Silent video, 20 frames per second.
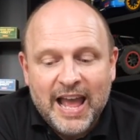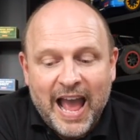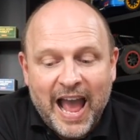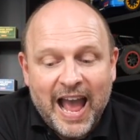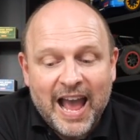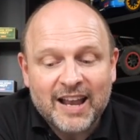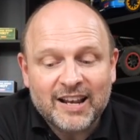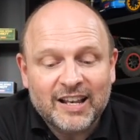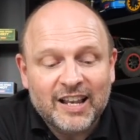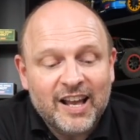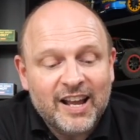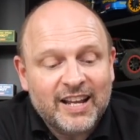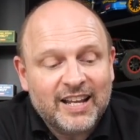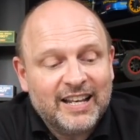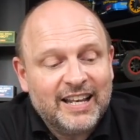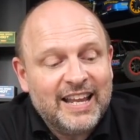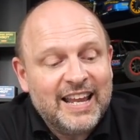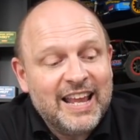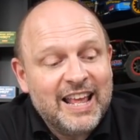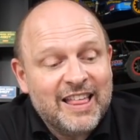and
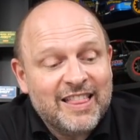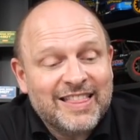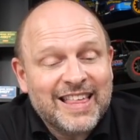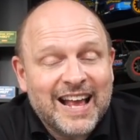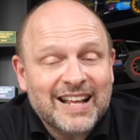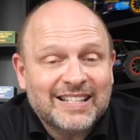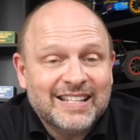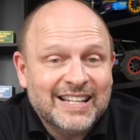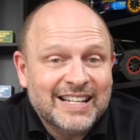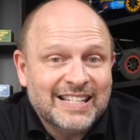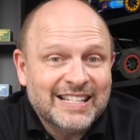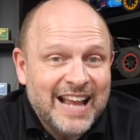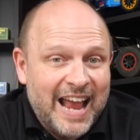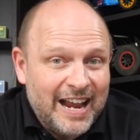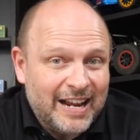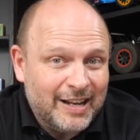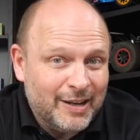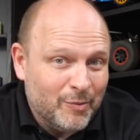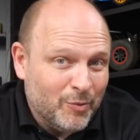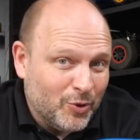luckily that's
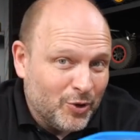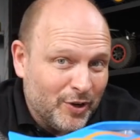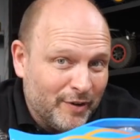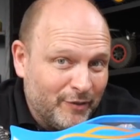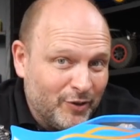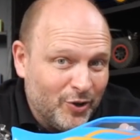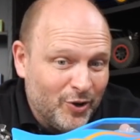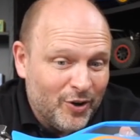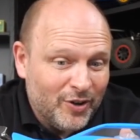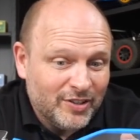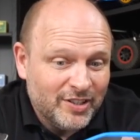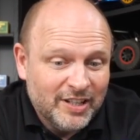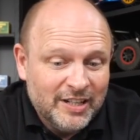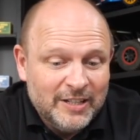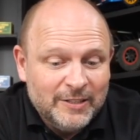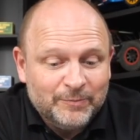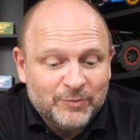exactly what I've got.